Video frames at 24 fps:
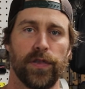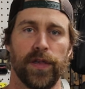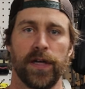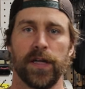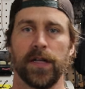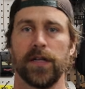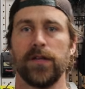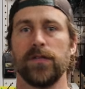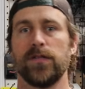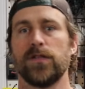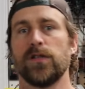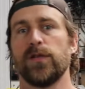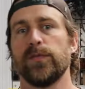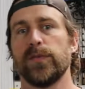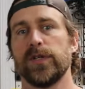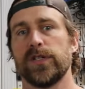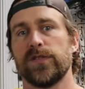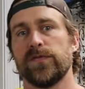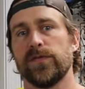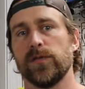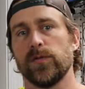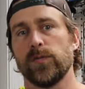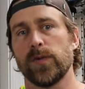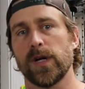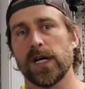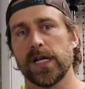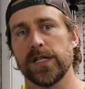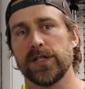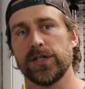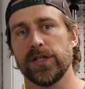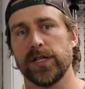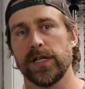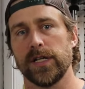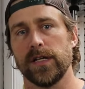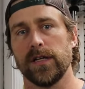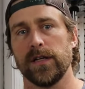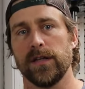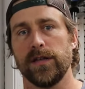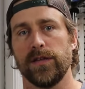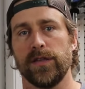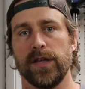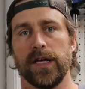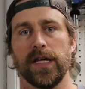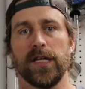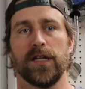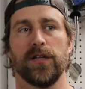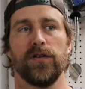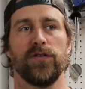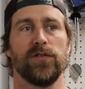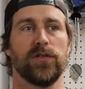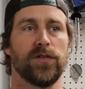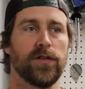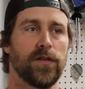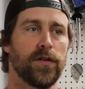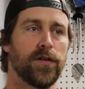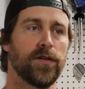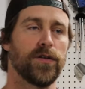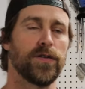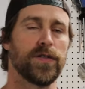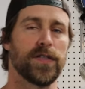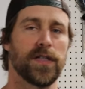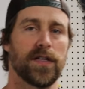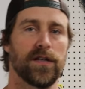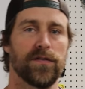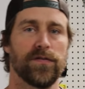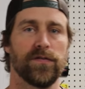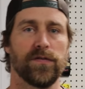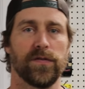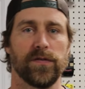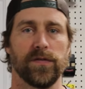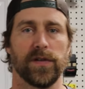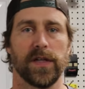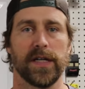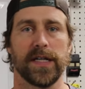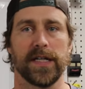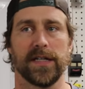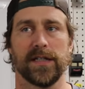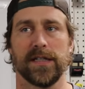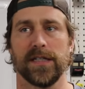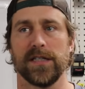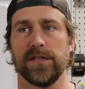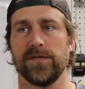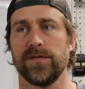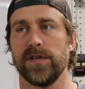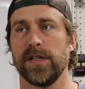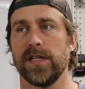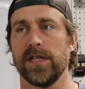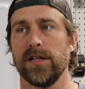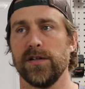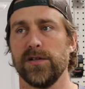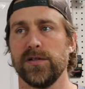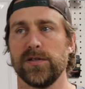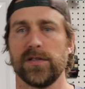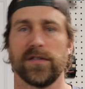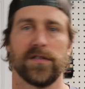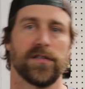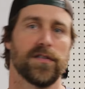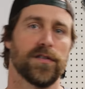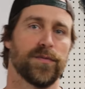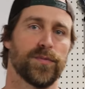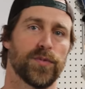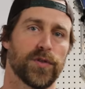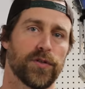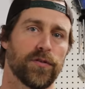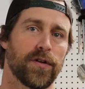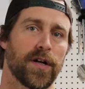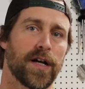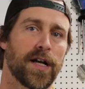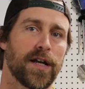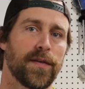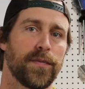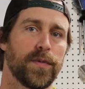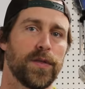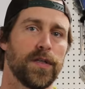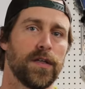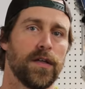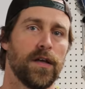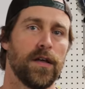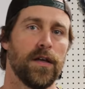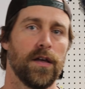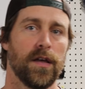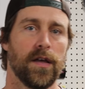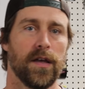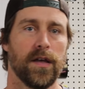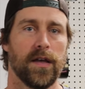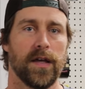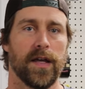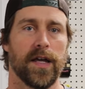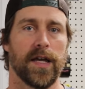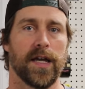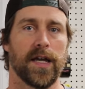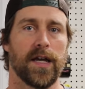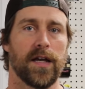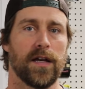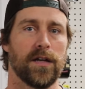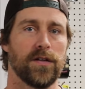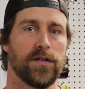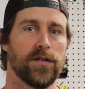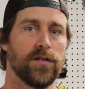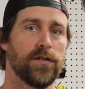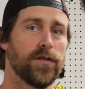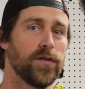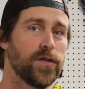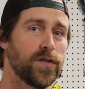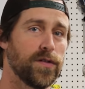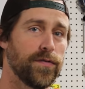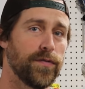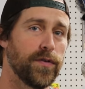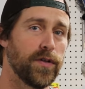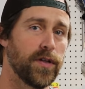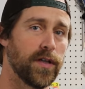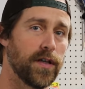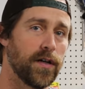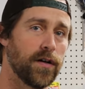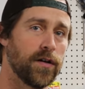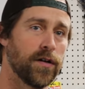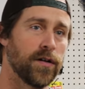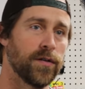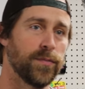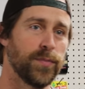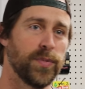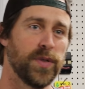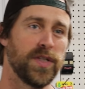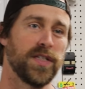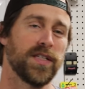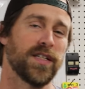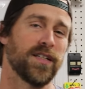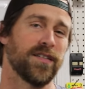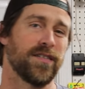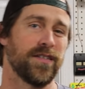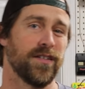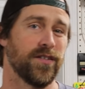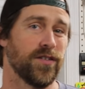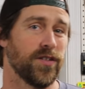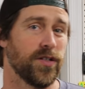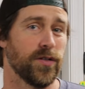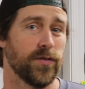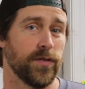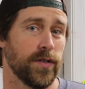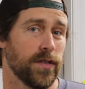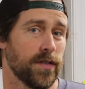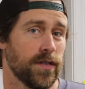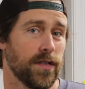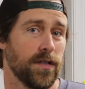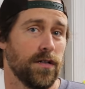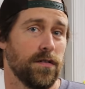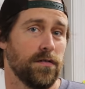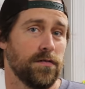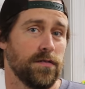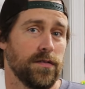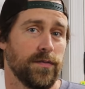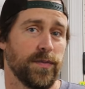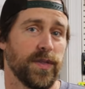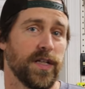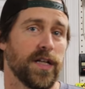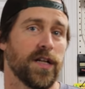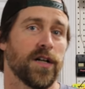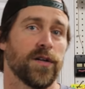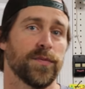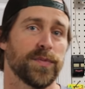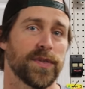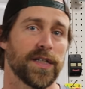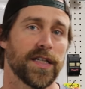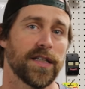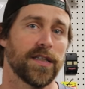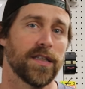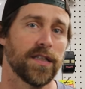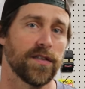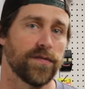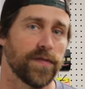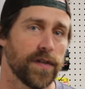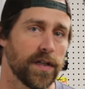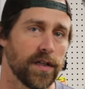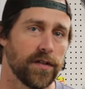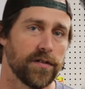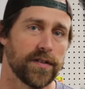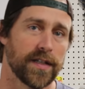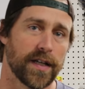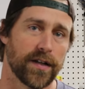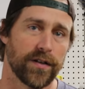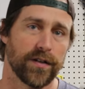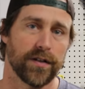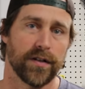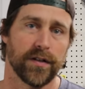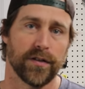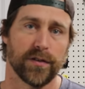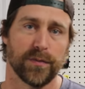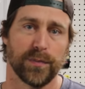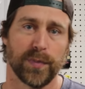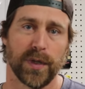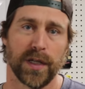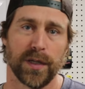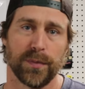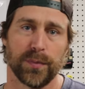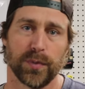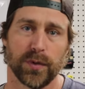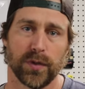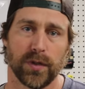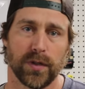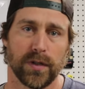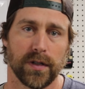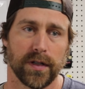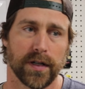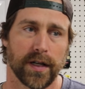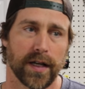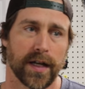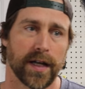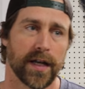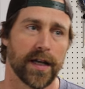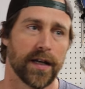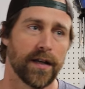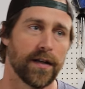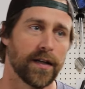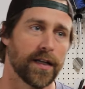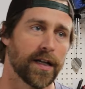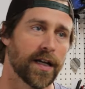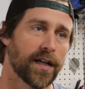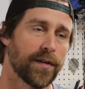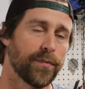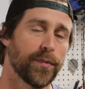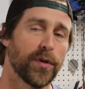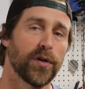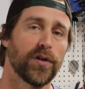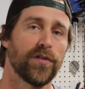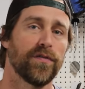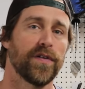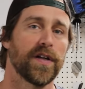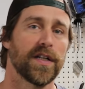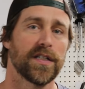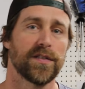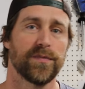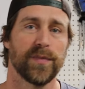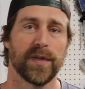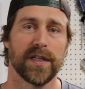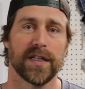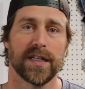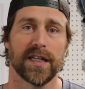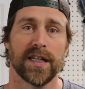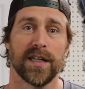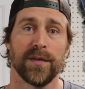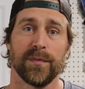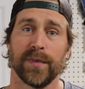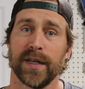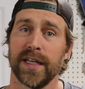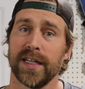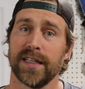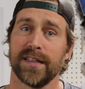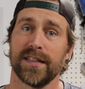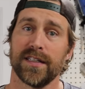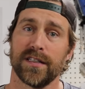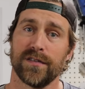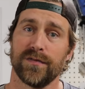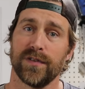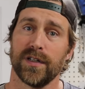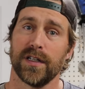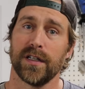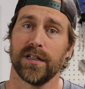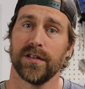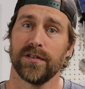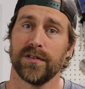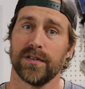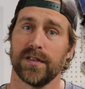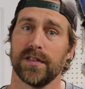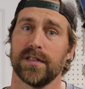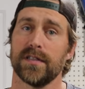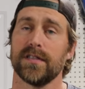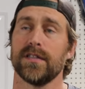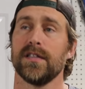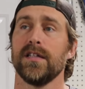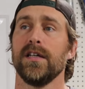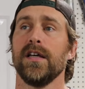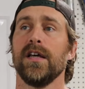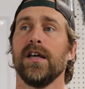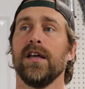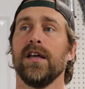Thank you so much for watching. Thank you to those that have liked these videos and subscribed. And to those of you that aren't, please consider doing so. I mean, it helps get these videos out to other people and kind of motivates me to keep making these videos, because